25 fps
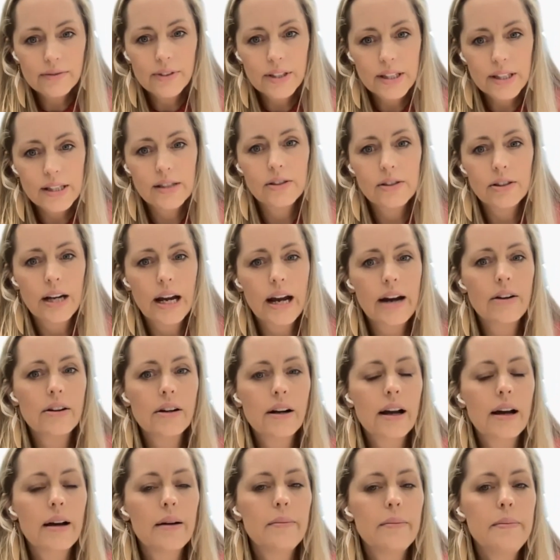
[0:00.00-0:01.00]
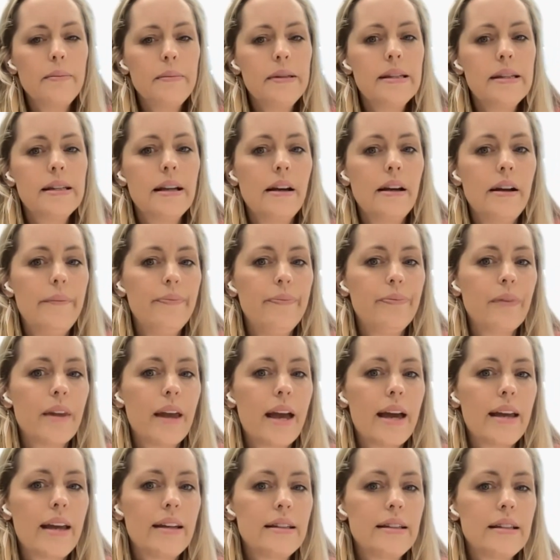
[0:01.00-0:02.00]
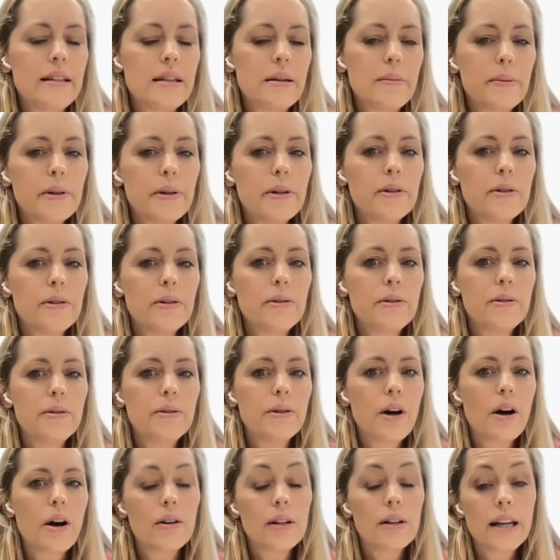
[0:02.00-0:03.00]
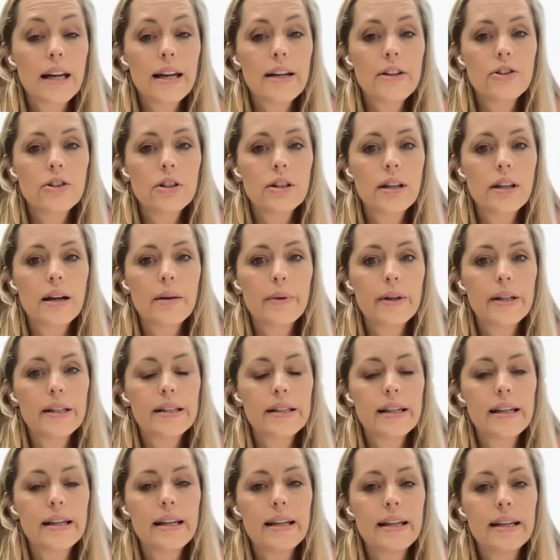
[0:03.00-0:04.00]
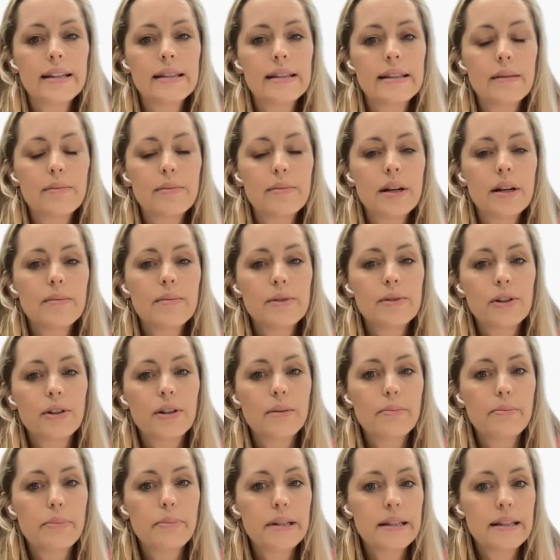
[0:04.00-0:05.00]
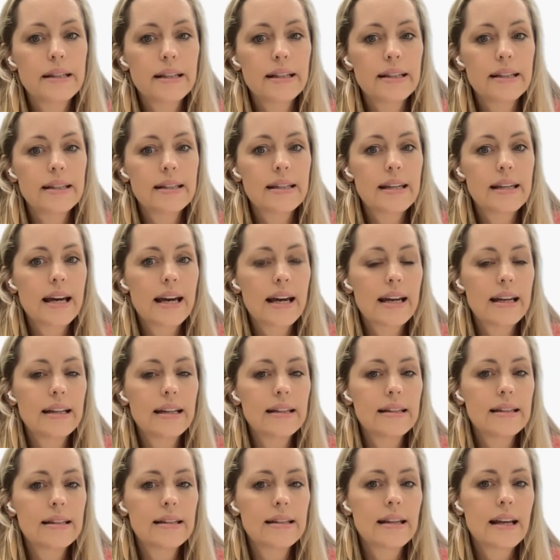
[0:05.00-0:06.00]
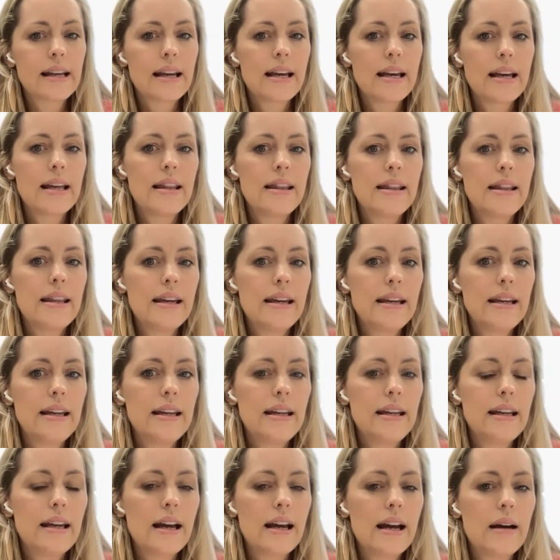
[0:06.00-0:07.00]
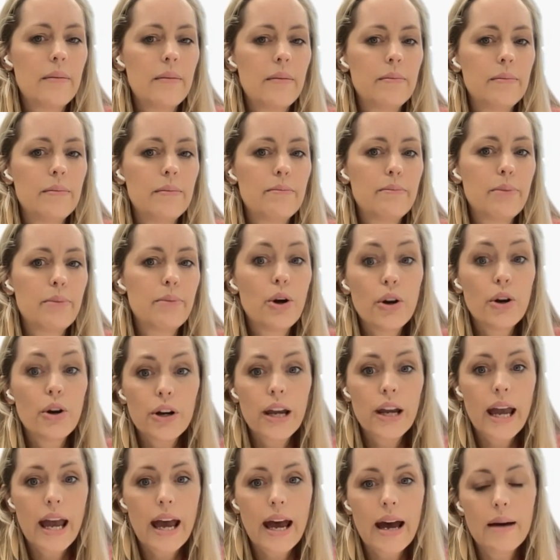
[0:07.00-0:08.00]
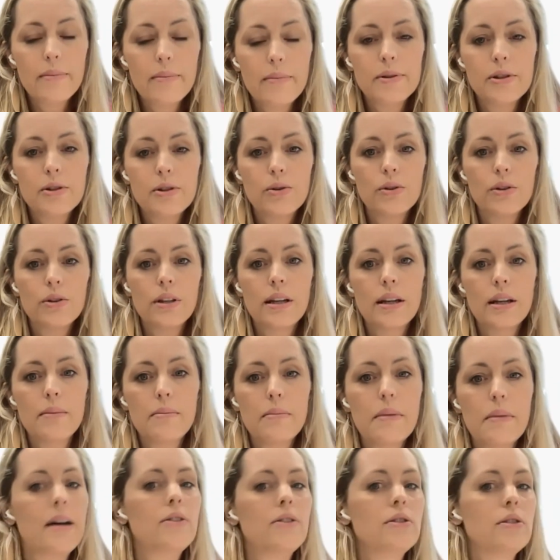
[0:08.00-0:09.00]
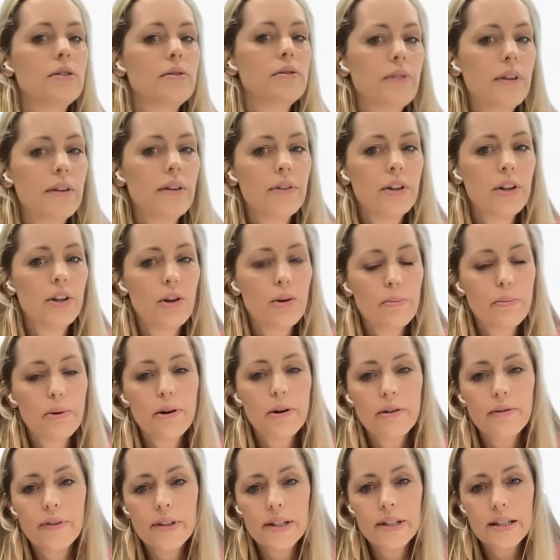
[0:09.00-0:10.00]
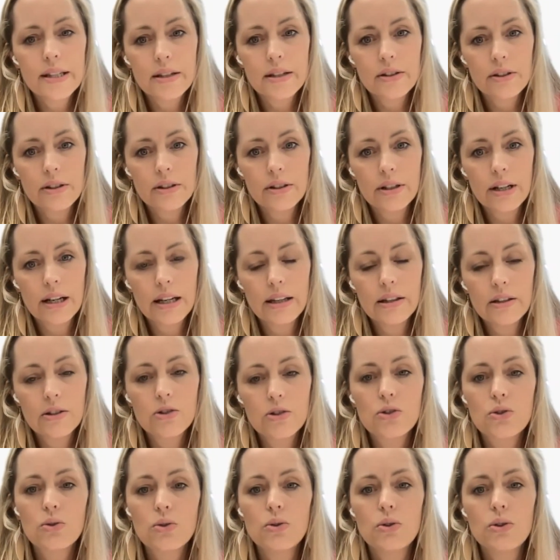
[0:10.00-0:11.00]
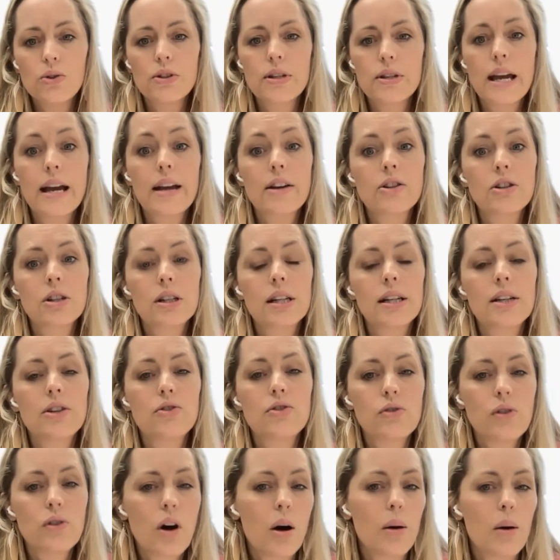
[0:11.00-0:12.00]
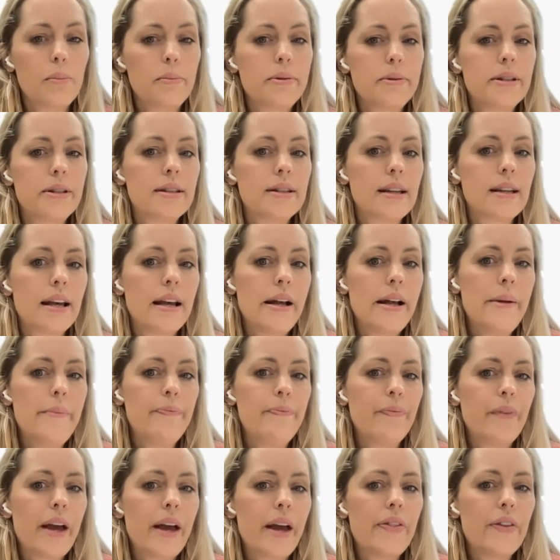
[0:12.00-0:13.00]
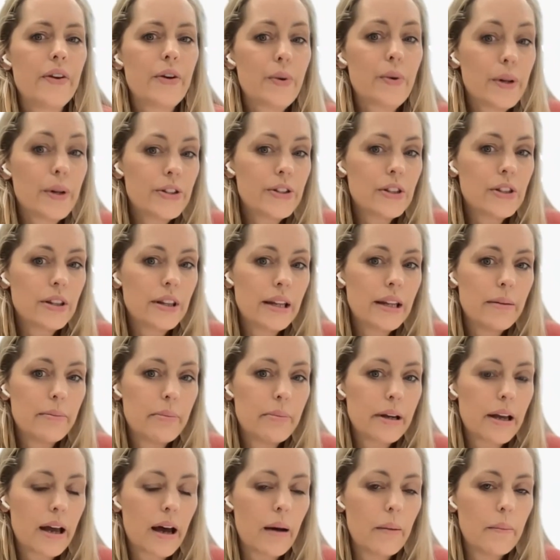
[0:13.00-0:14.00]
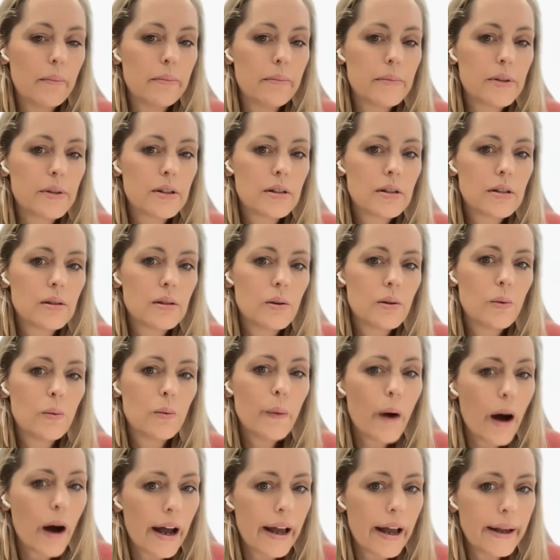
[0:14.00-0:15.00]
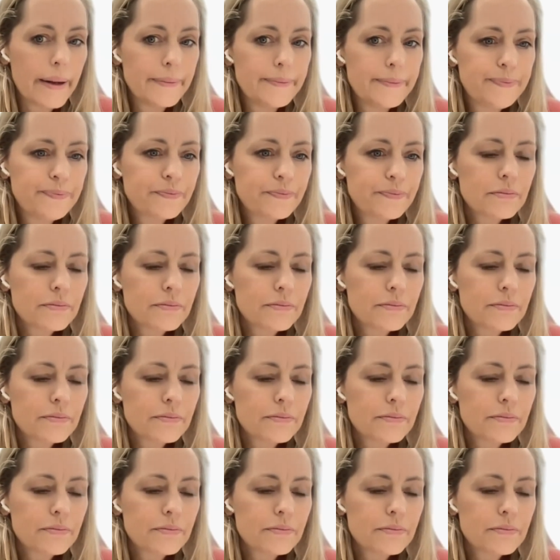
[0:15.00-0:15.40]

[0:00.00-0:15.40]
visitor outcomes. And a typical correlation that we see is sometimes on the busiest days, the per caps or the amount of revenue per visitor in the stores actually drops. And the question then becomes why?